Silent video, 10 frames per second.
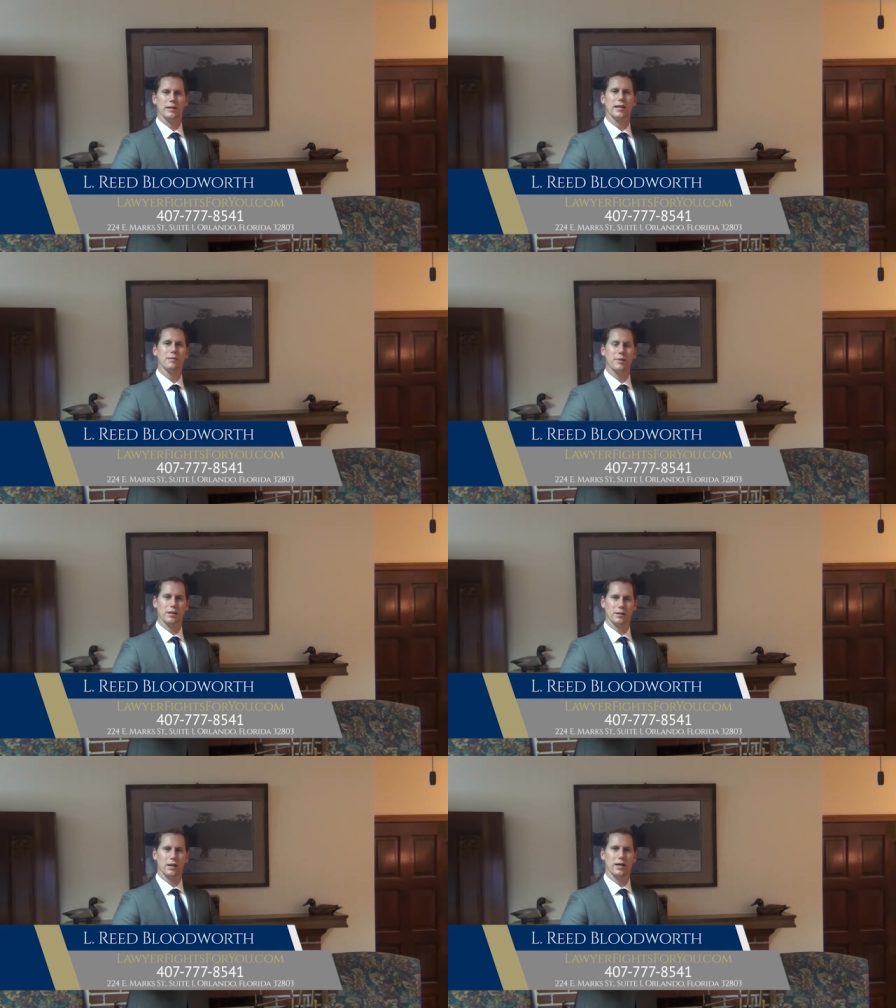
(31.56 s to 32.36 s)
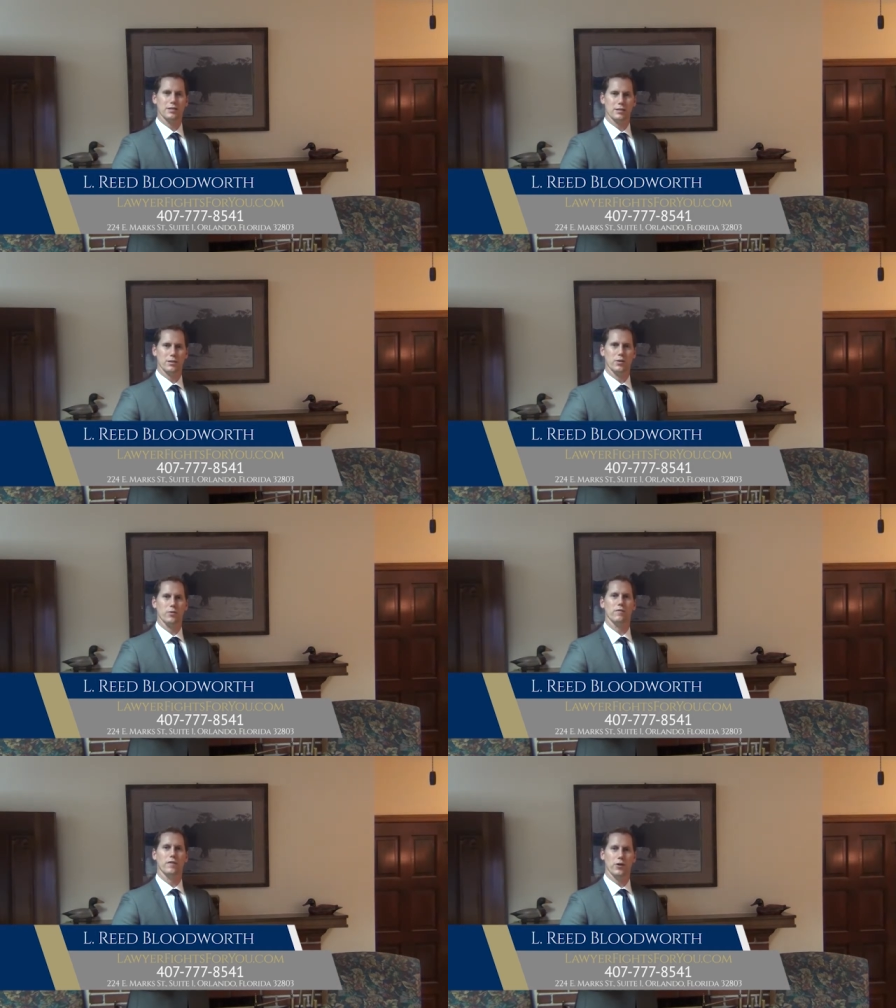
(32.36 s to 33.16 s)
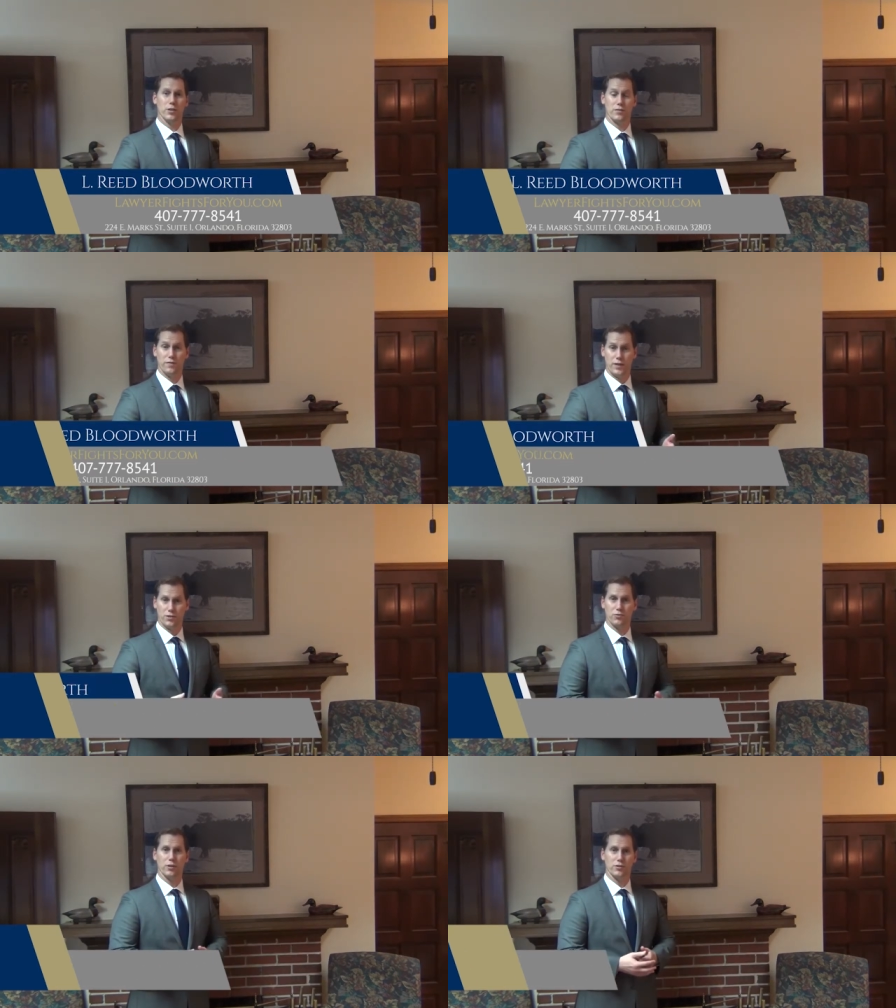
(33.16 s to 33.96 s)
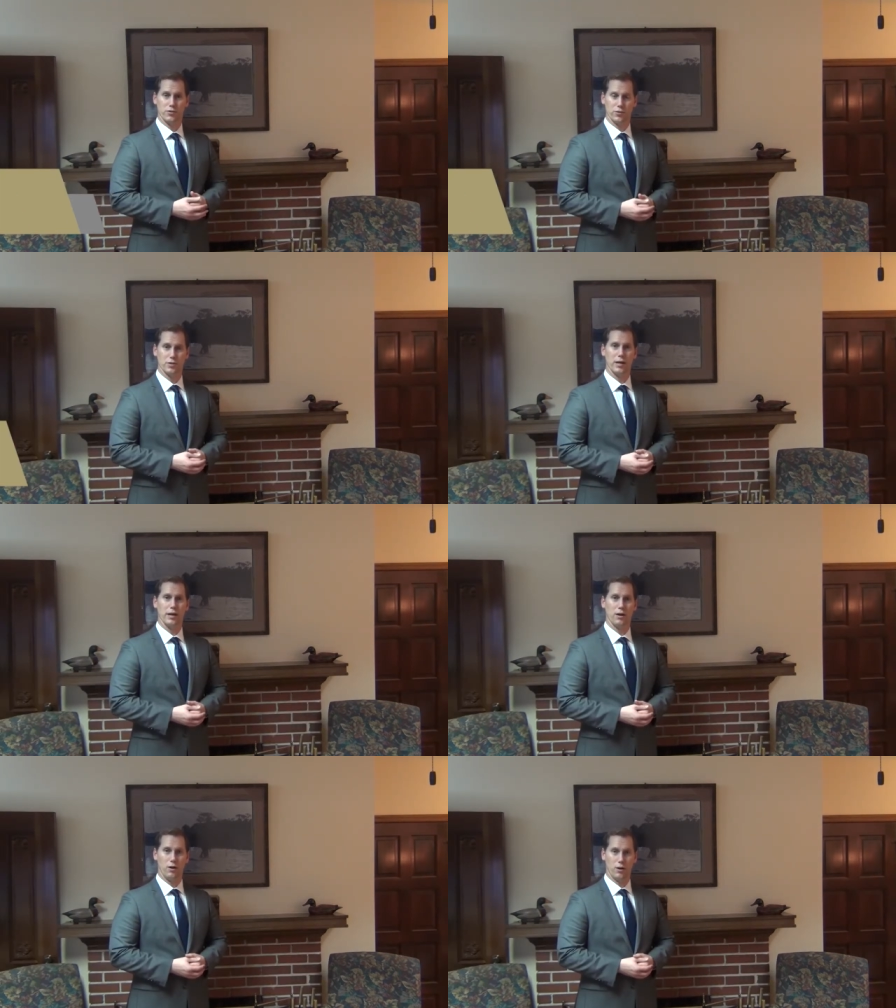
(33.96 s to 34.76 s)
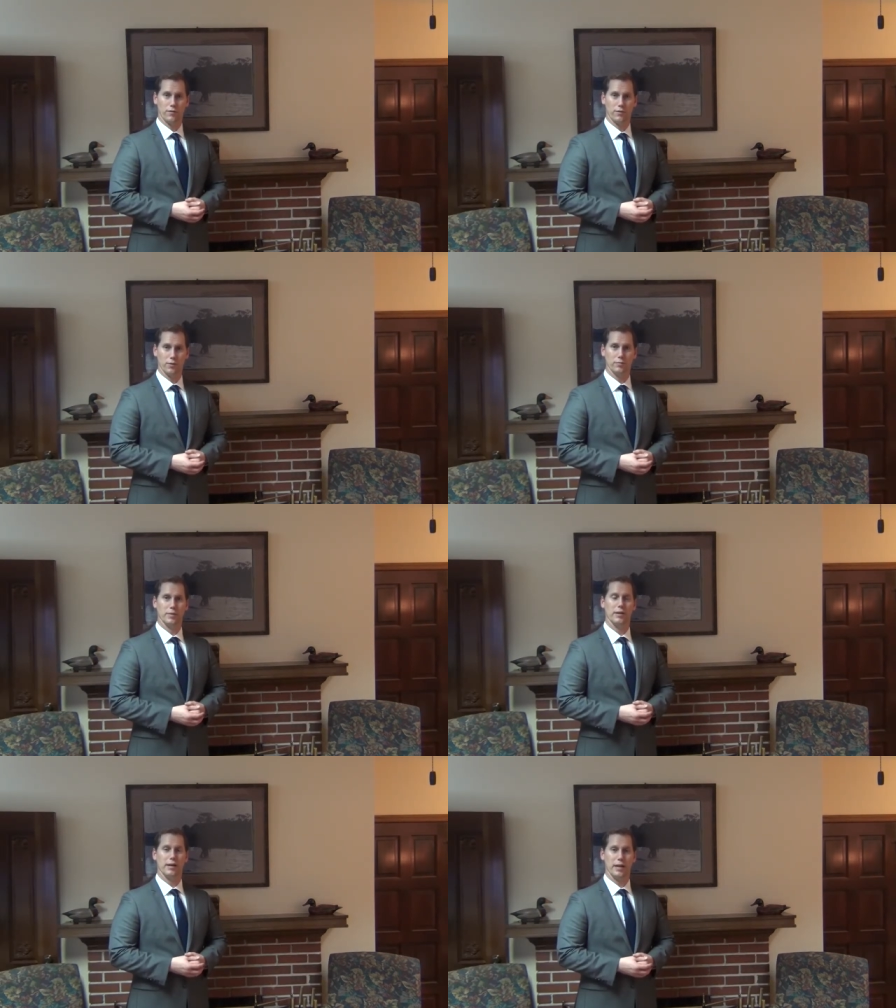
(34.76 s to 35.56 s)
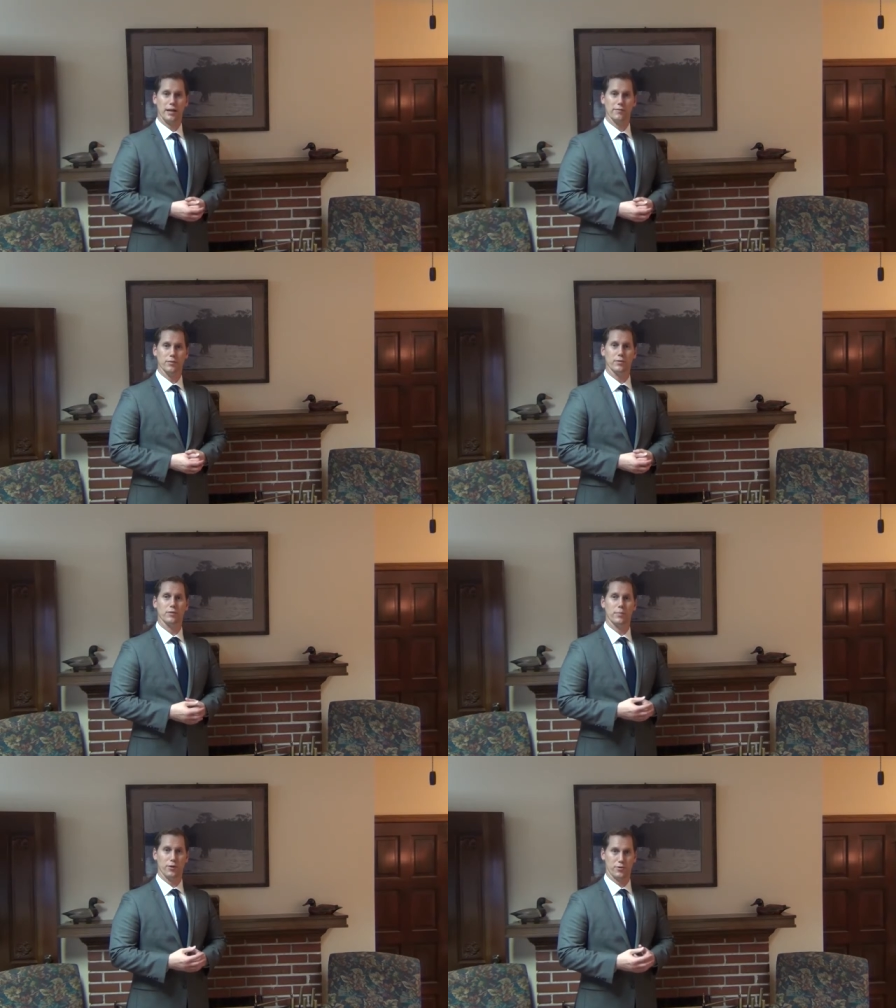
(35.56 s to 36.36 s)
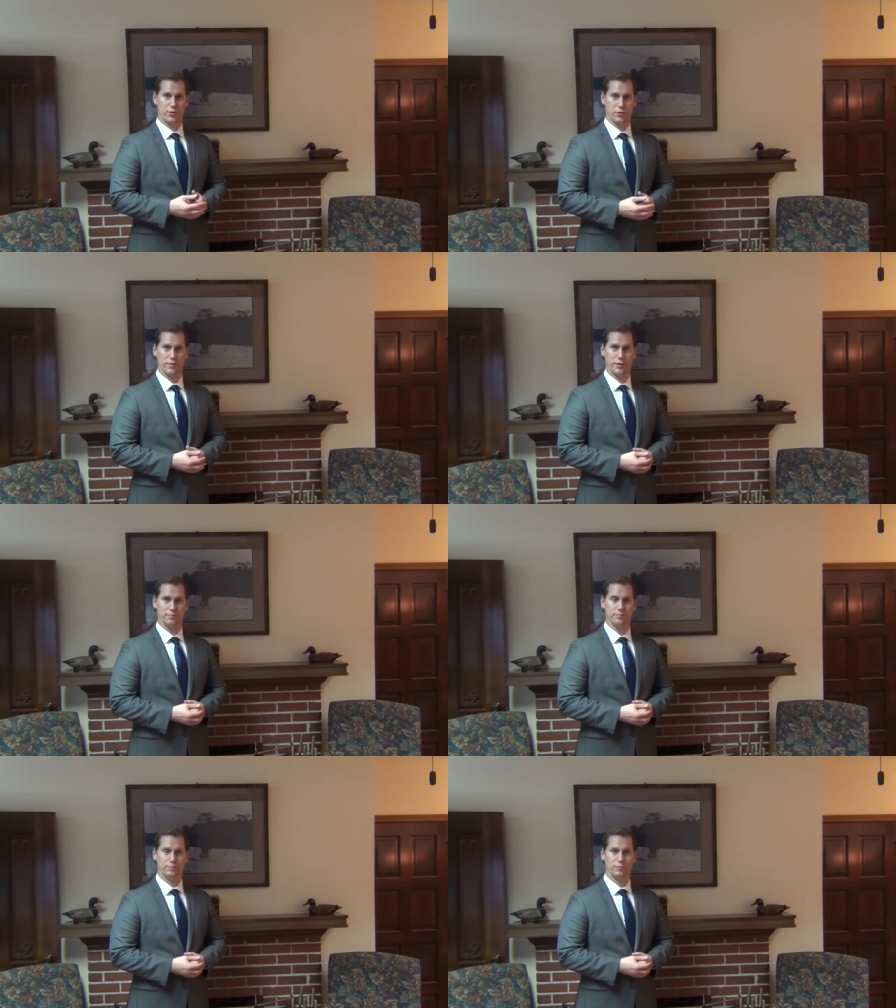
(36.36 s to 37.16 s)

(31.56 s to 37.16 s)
I'd like my clients to know the various fee structures I offer in an effort to better serve them.